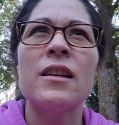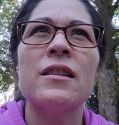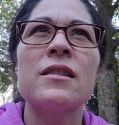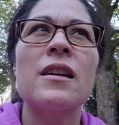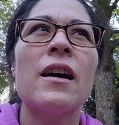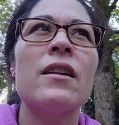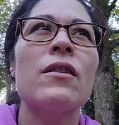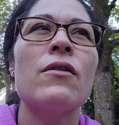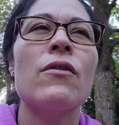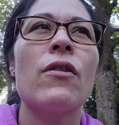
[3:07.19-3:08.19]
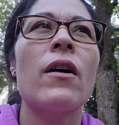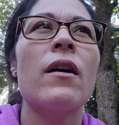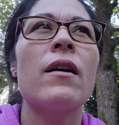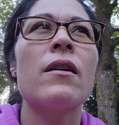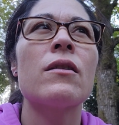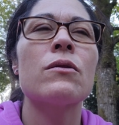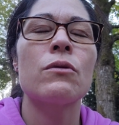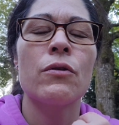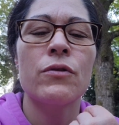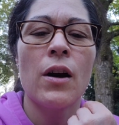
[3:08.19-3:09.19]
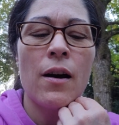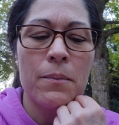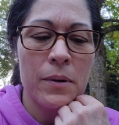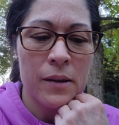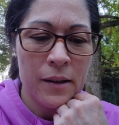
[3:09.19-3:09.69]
inside of the rooftop,